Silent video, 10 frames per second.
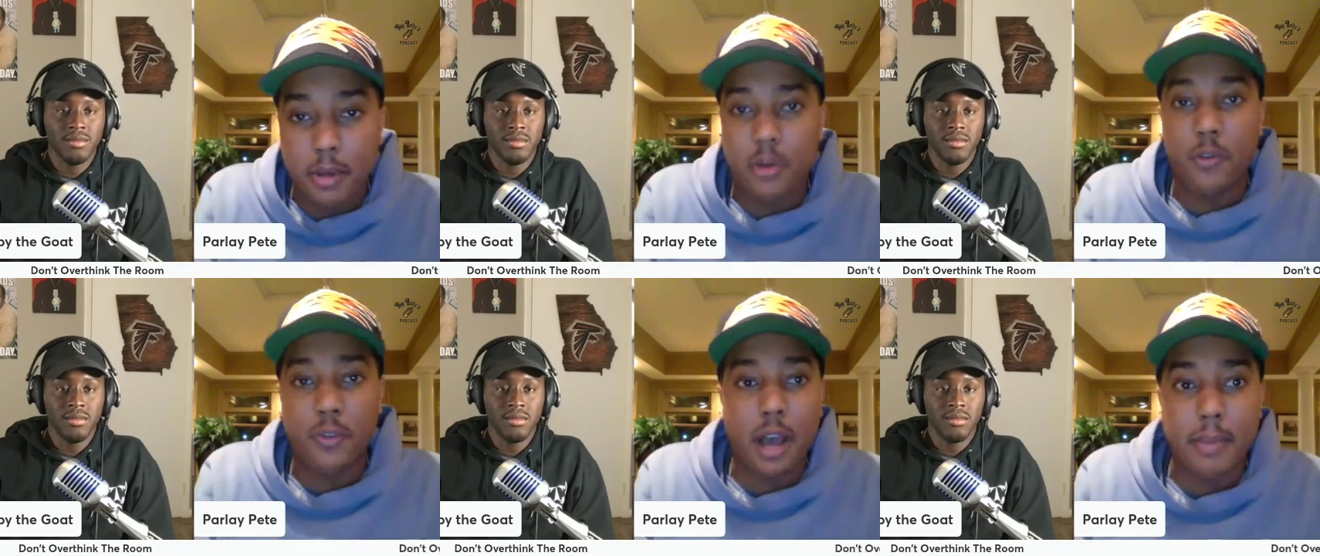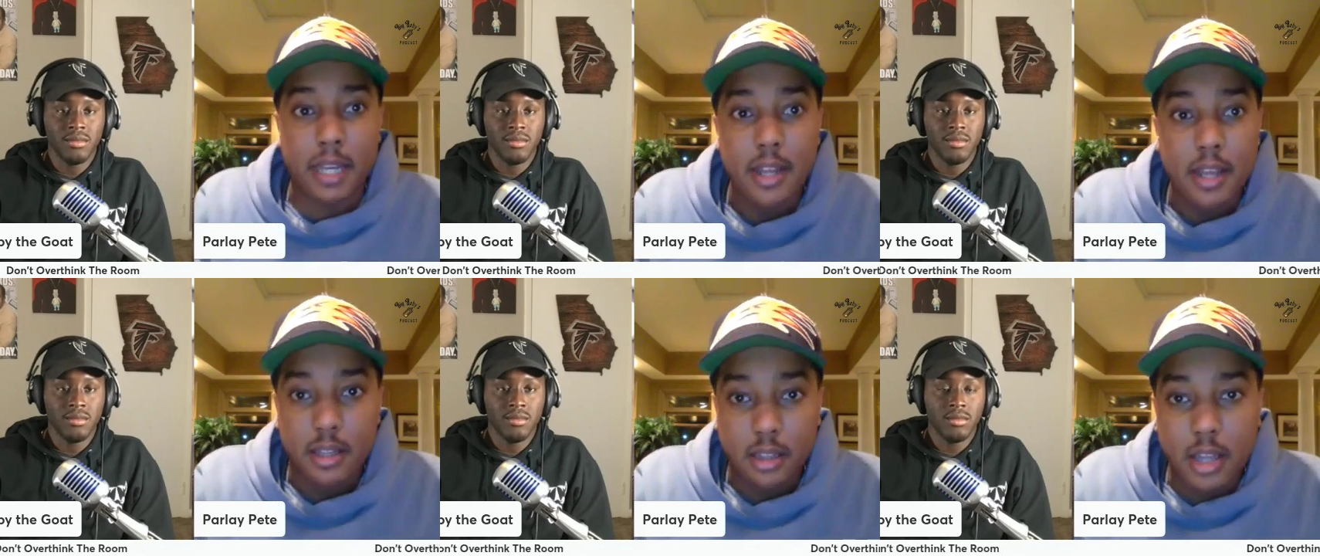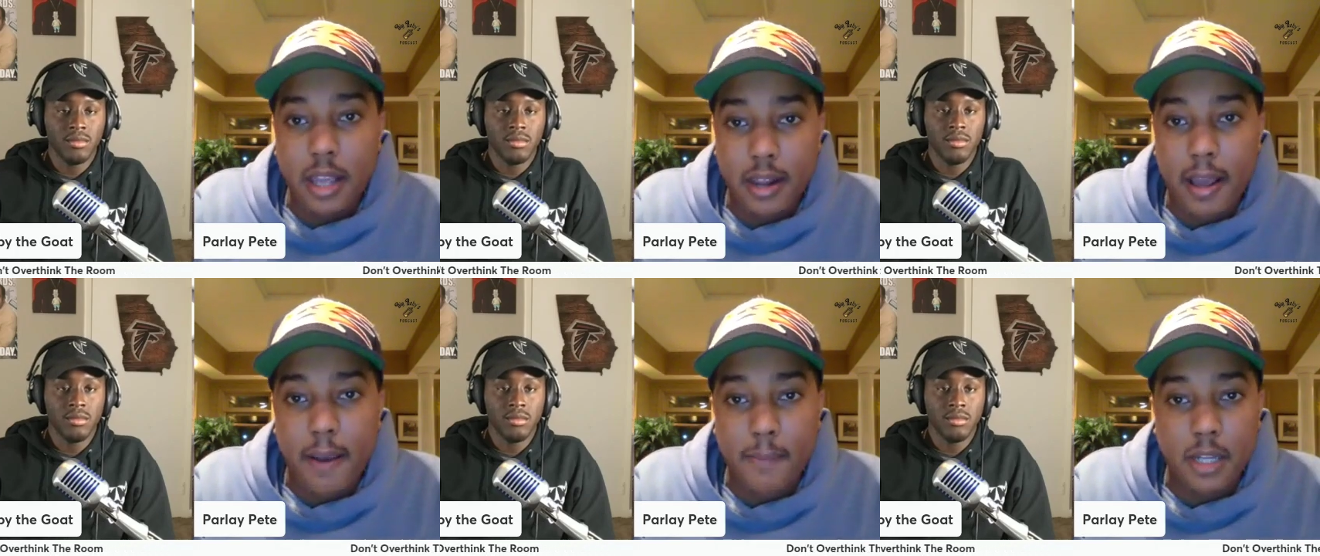Speaker 1: move. I mean, look
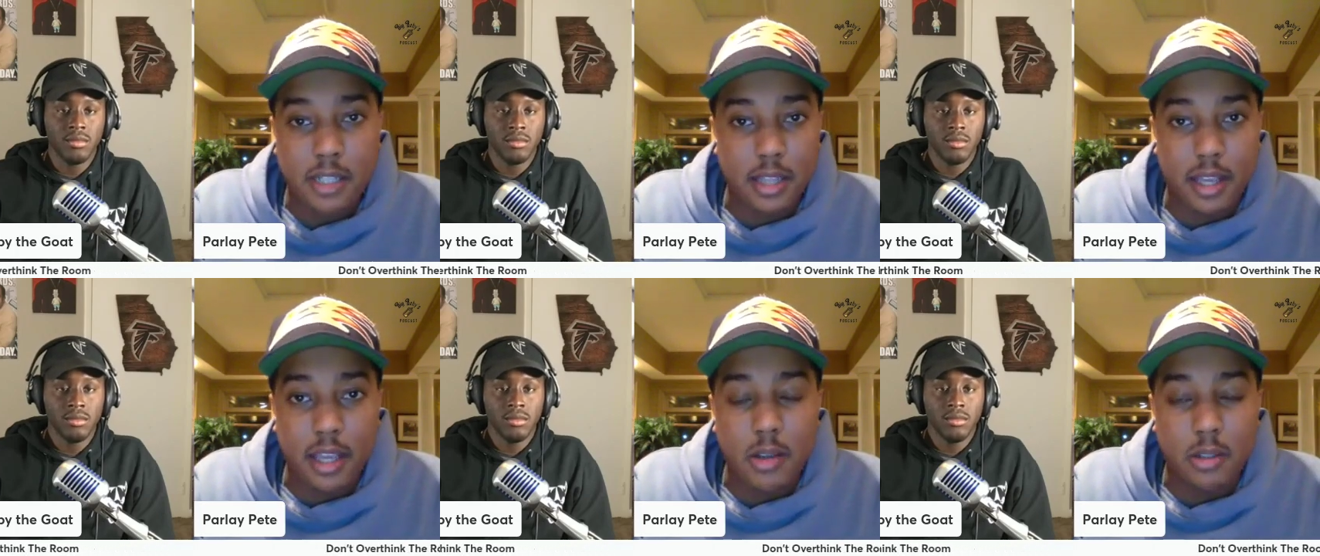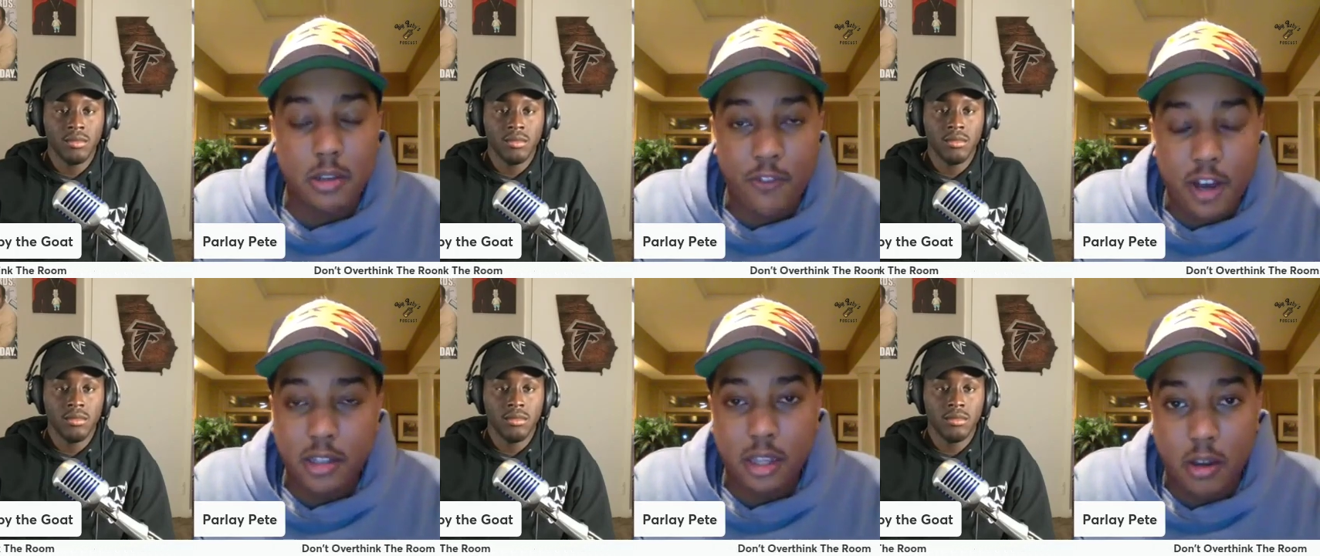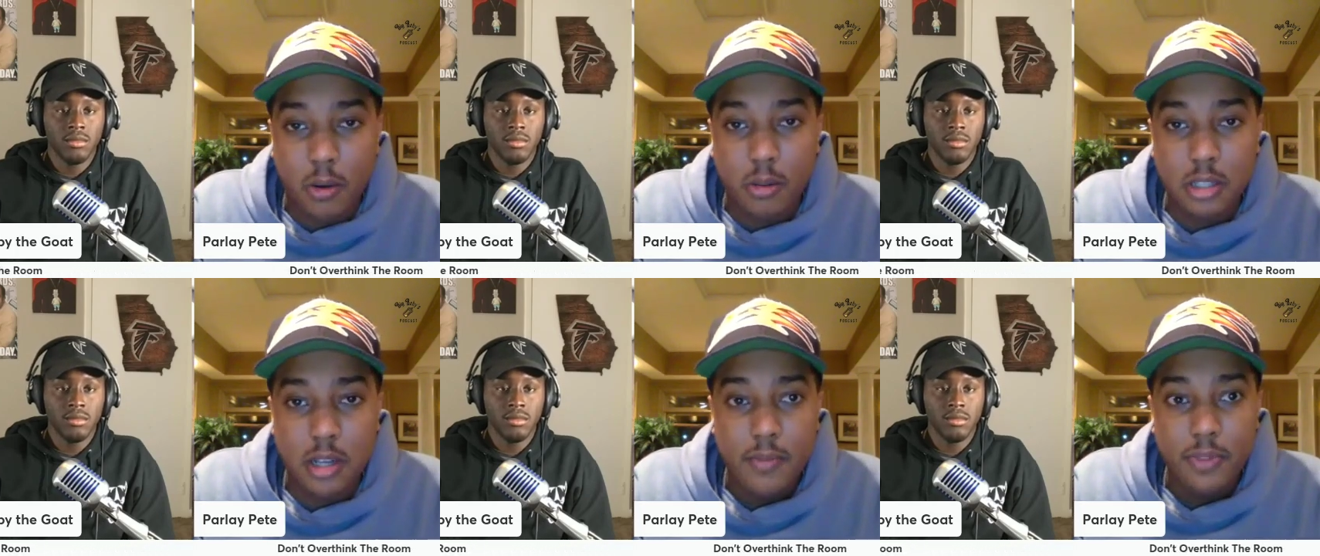at how much the Eagles fucked the
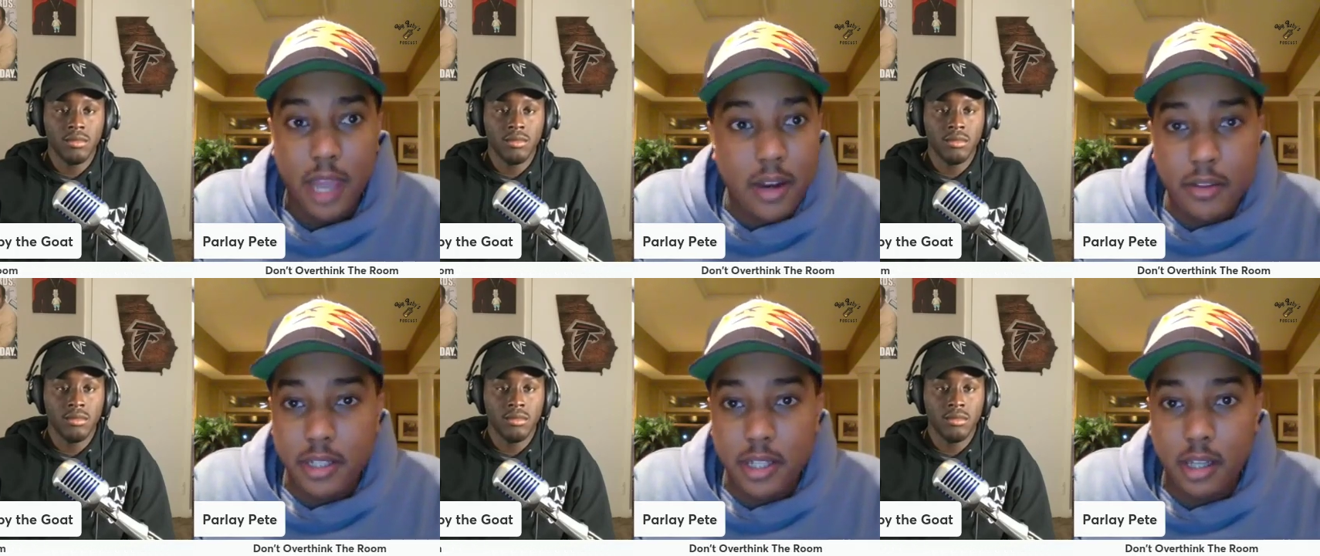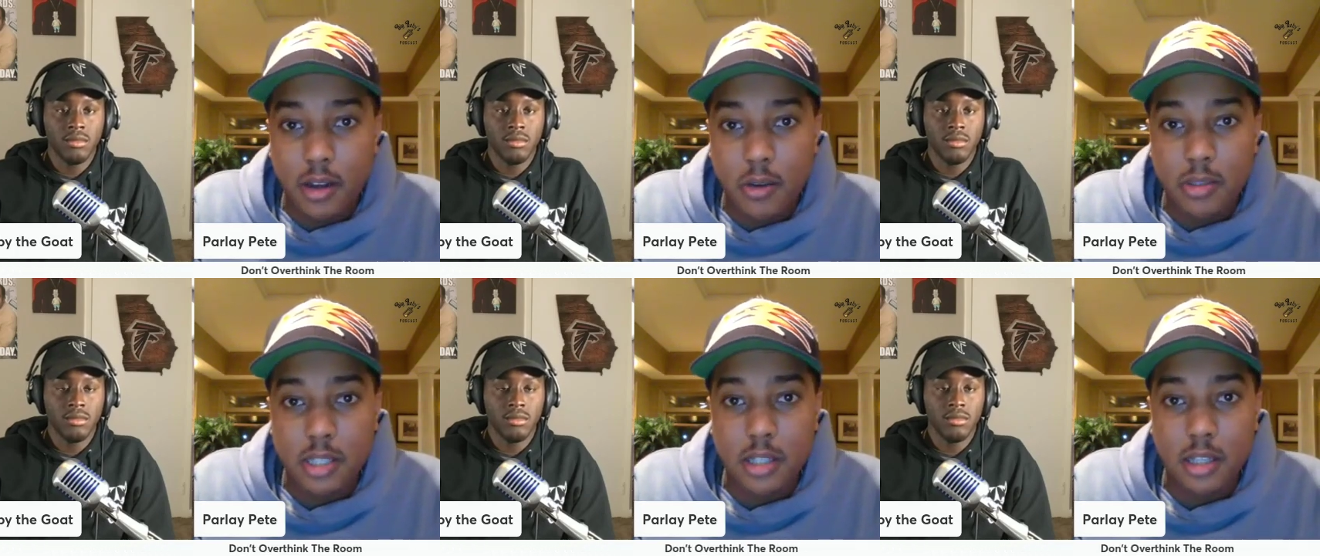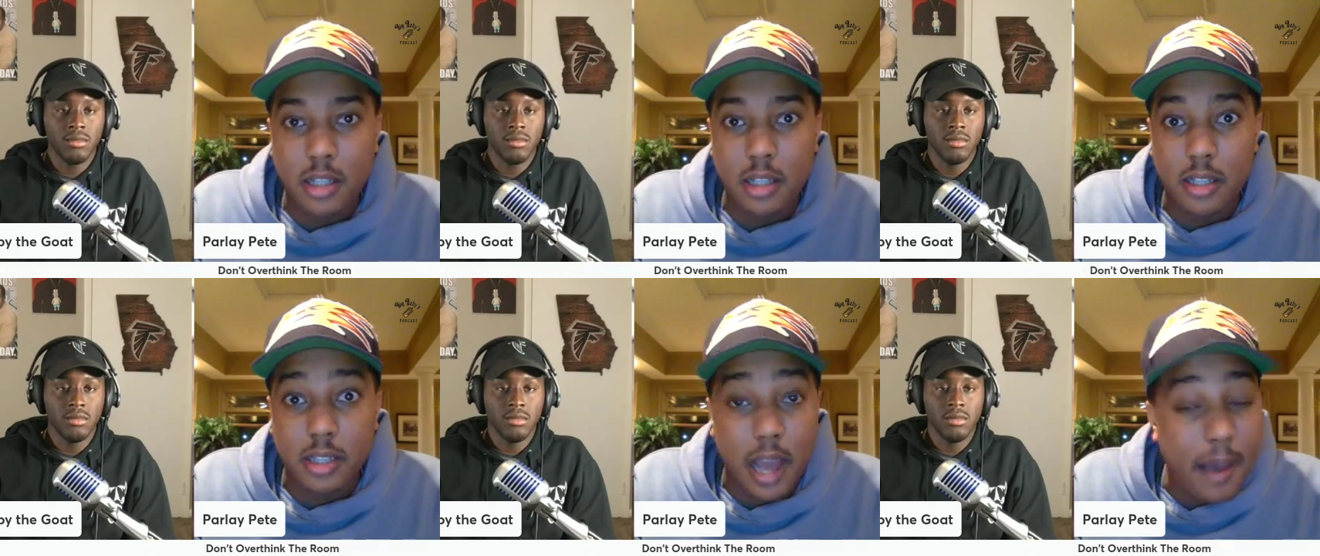Colts. Not only did the Colts
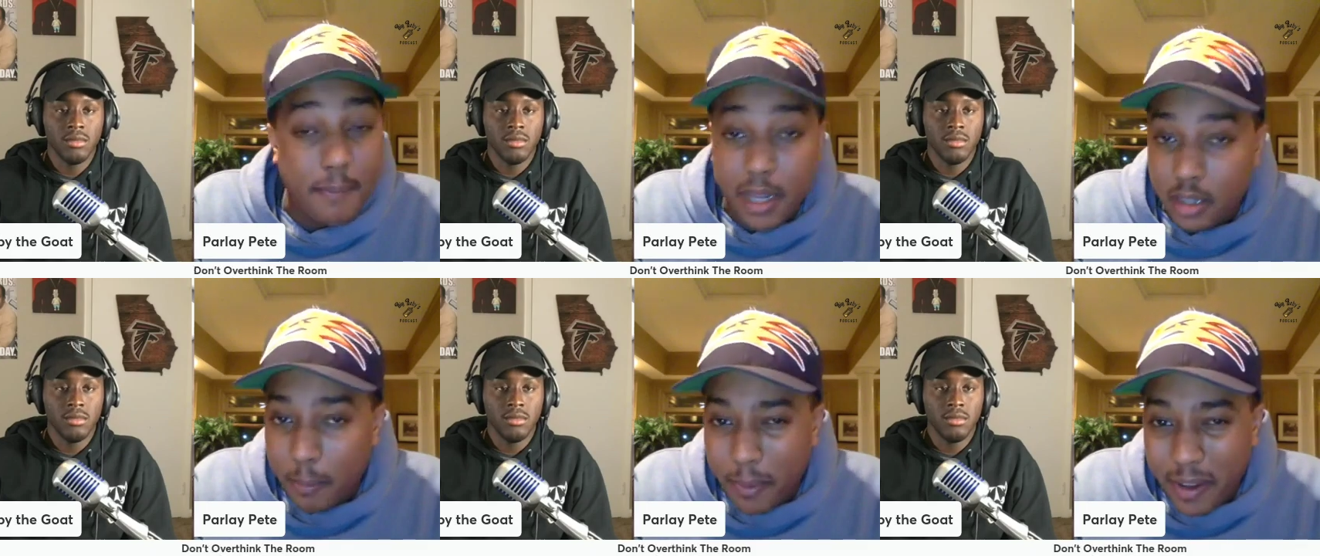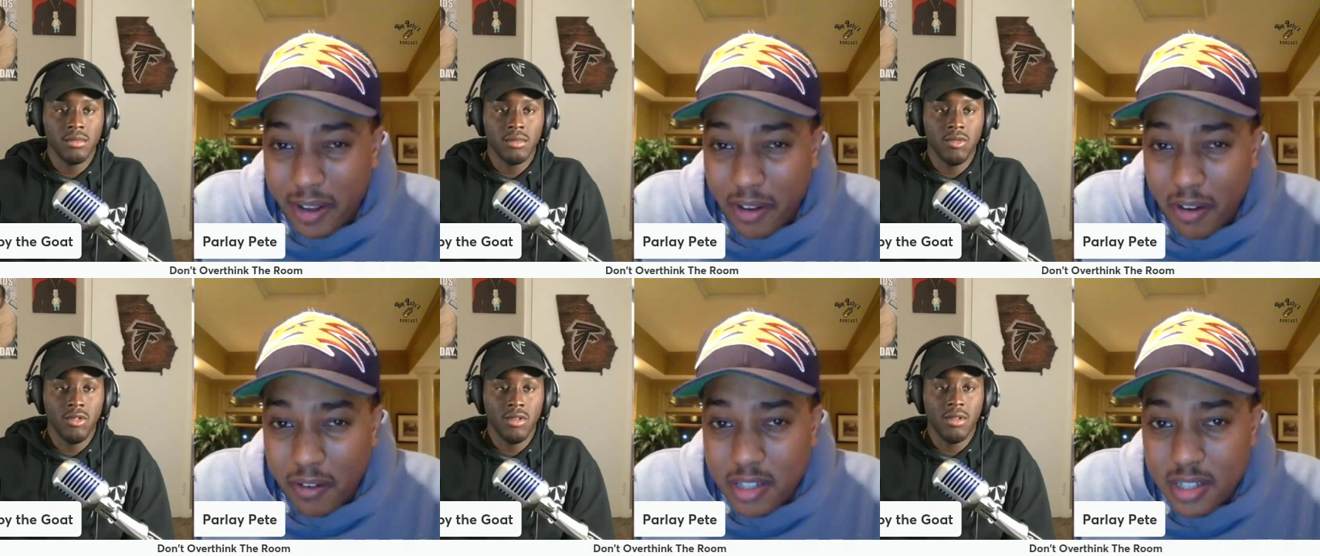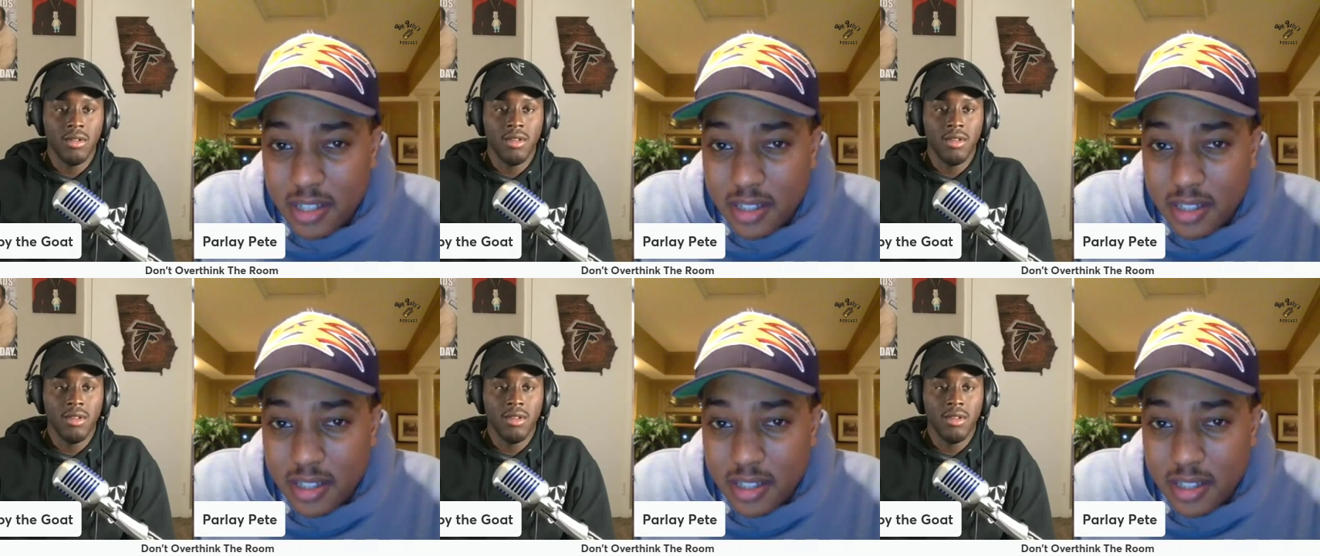not make the playoffs,